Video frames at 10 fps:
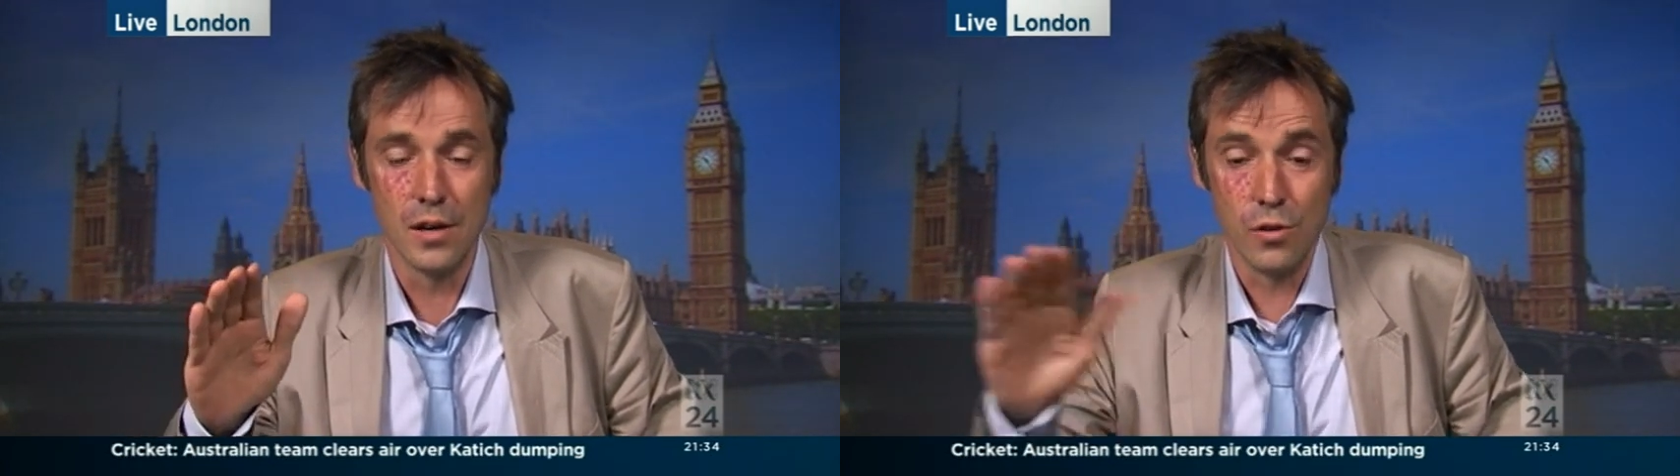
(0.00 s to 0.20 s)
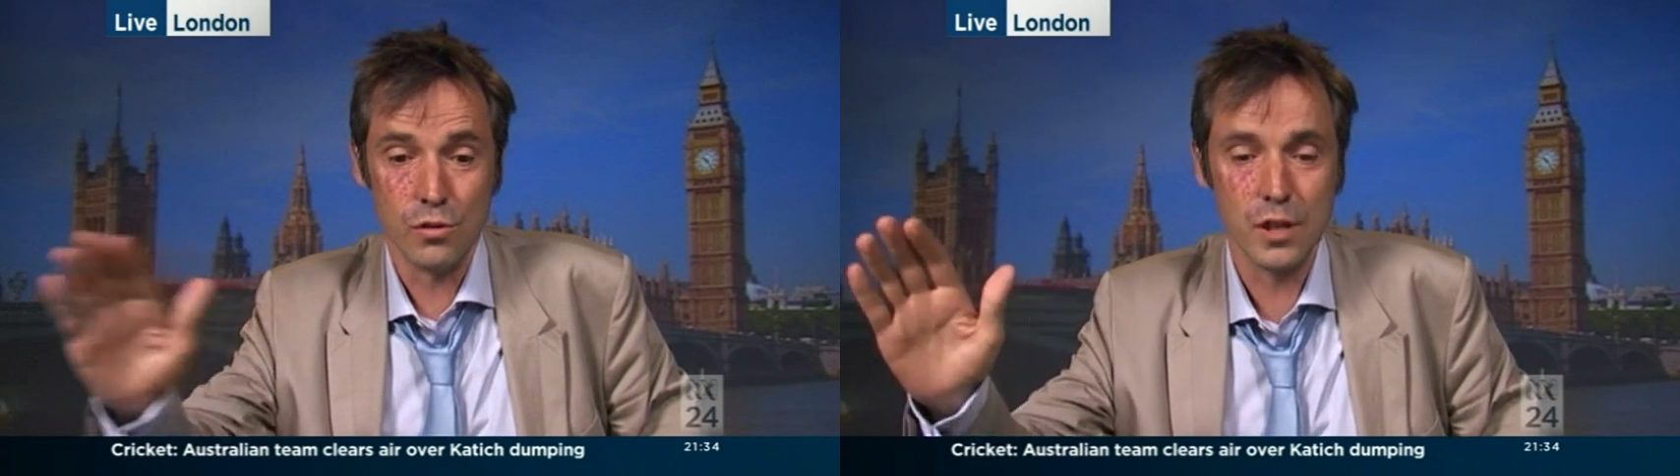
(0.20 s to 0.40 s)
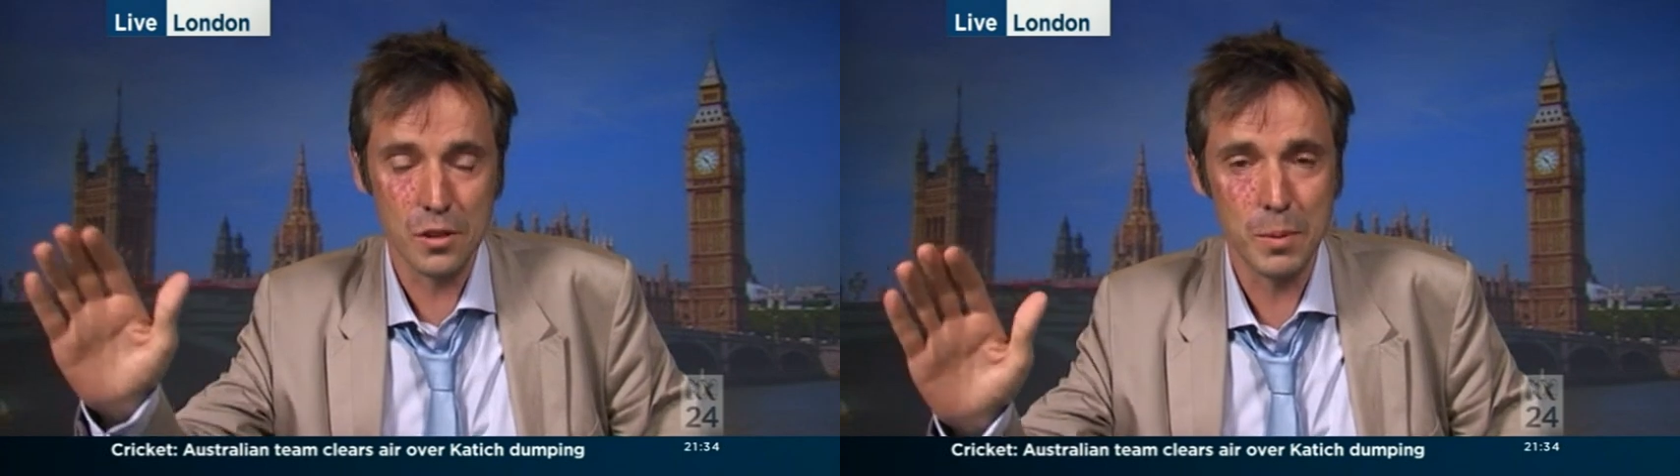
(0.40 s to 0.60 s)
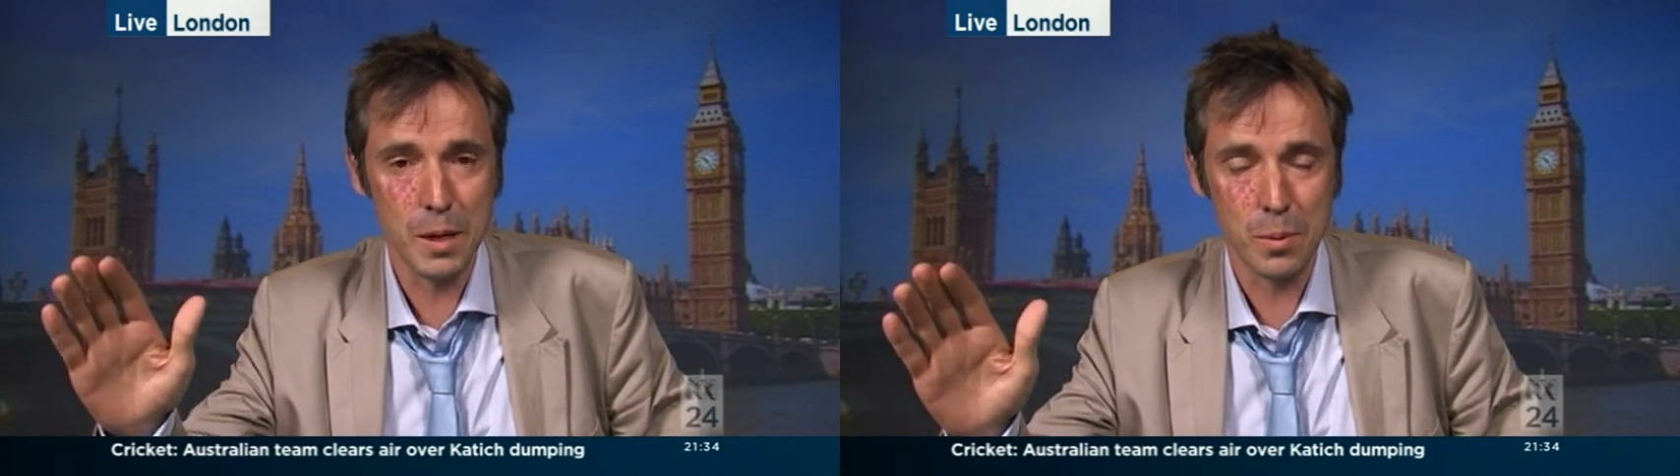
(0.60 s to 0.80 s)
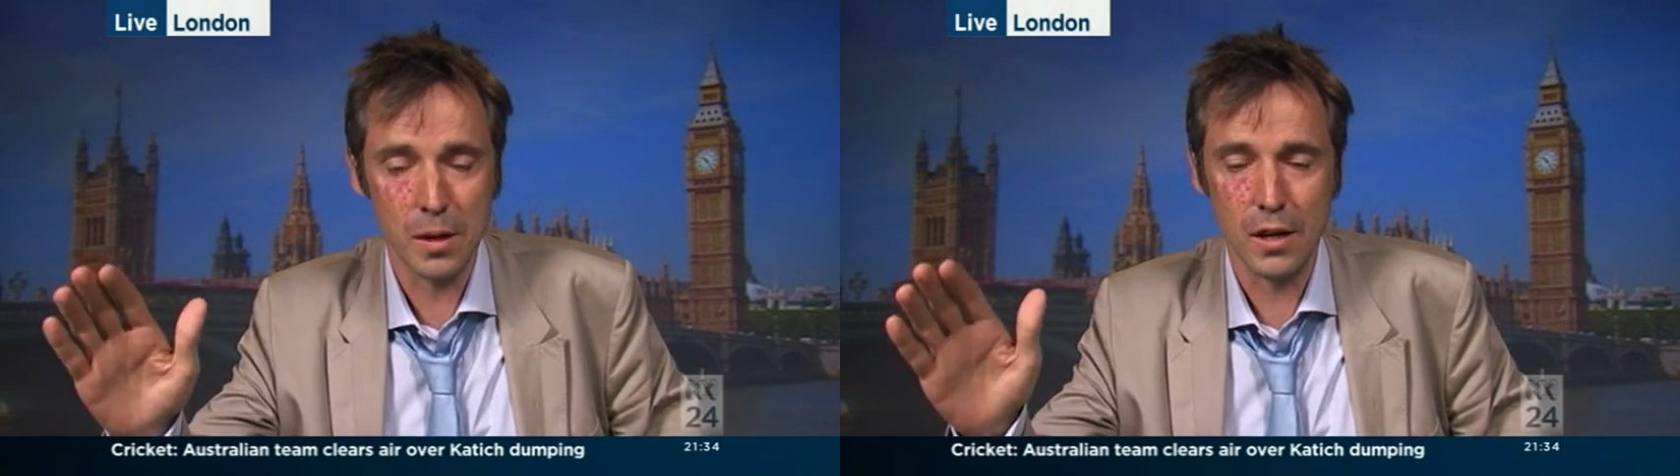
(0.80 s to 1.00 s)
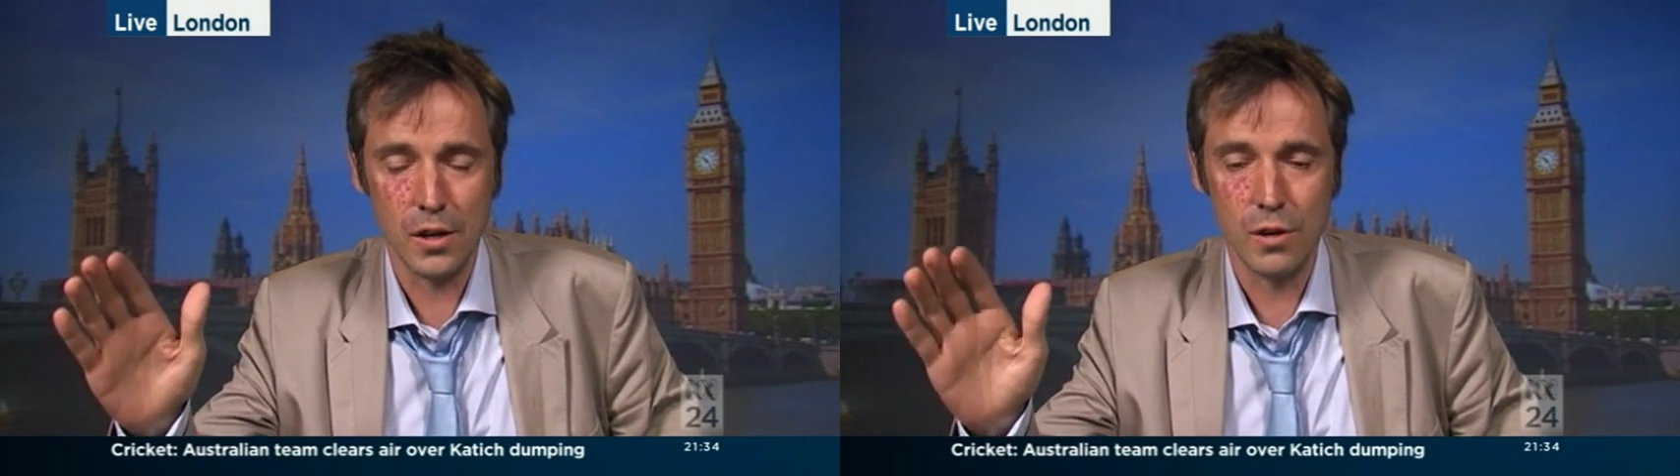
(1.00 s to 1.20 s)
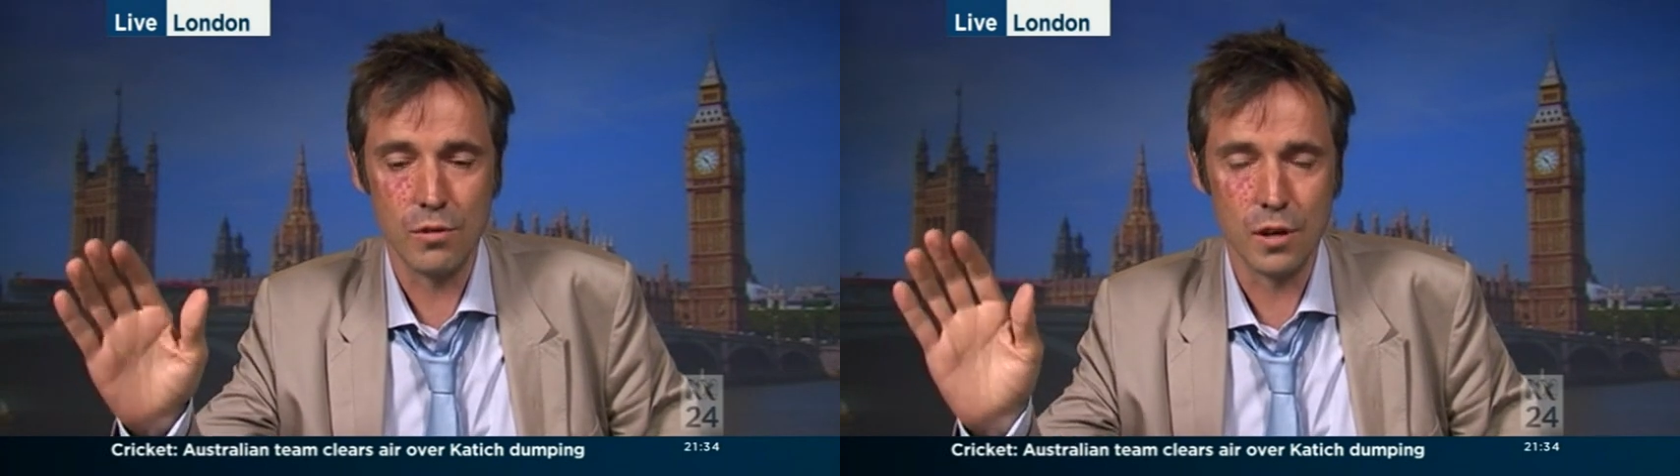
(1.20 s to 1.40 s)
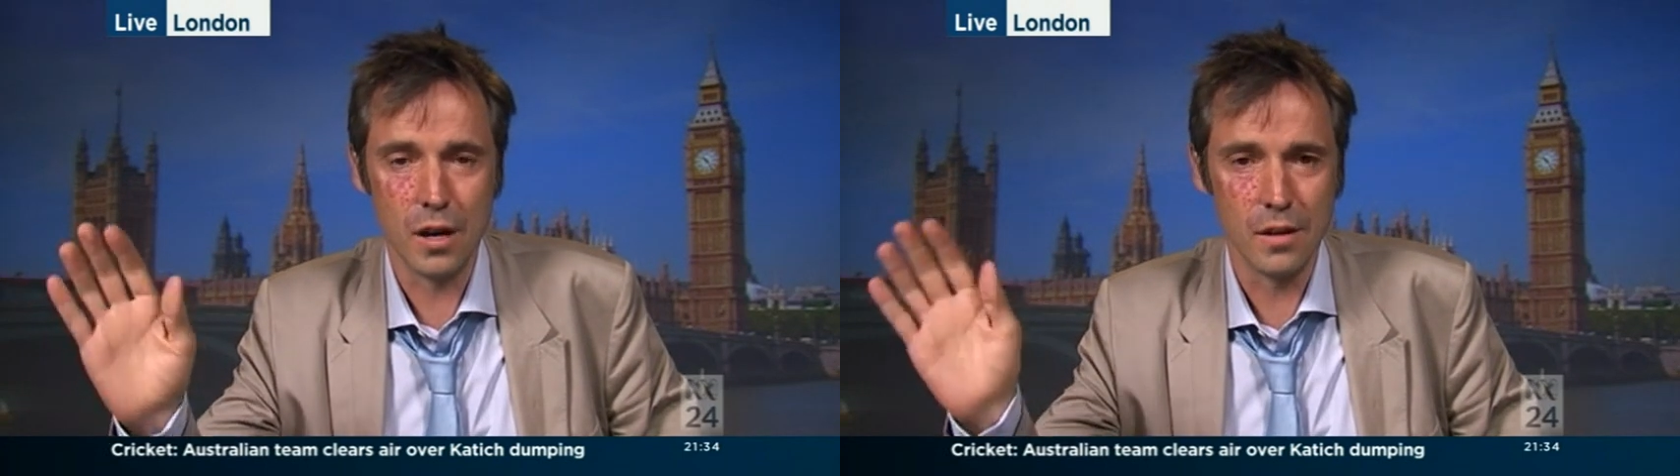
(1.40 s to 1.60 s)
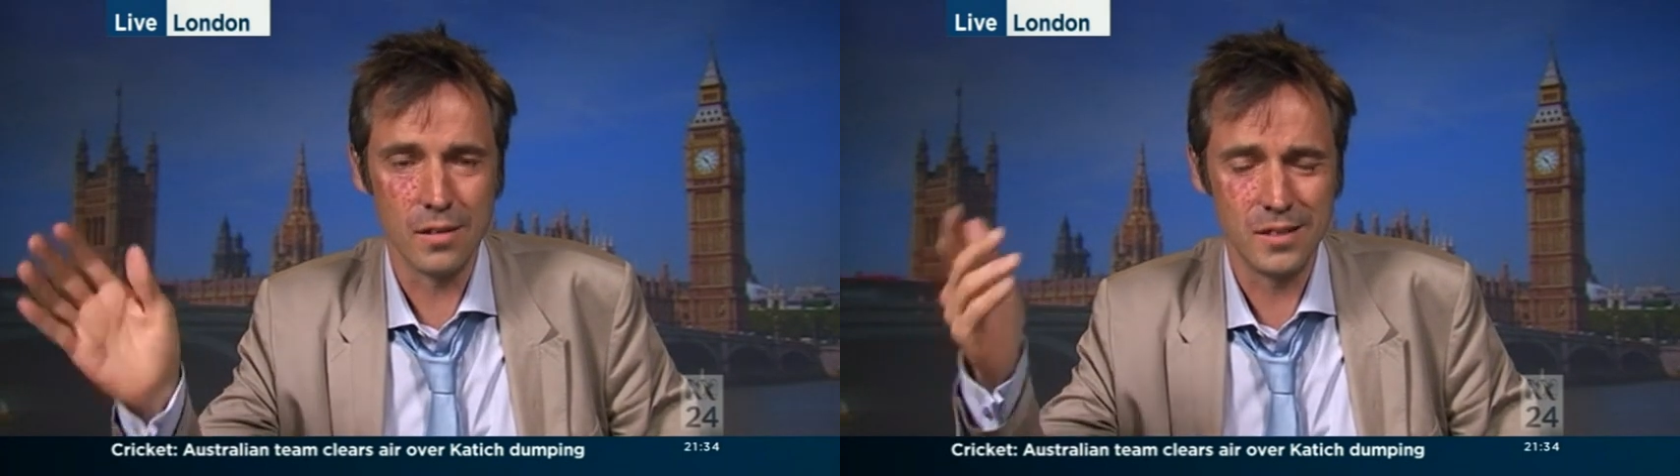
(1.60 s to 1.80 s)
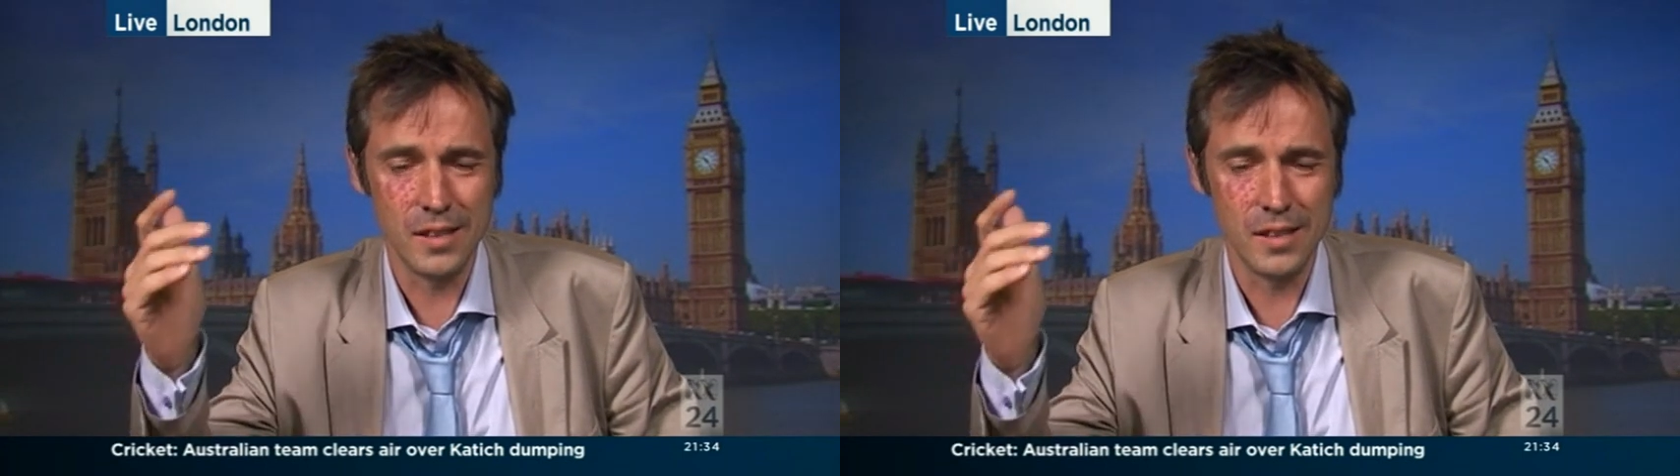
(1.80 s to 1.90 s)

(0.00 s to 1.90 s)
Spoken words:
not just people like Hugh Grant and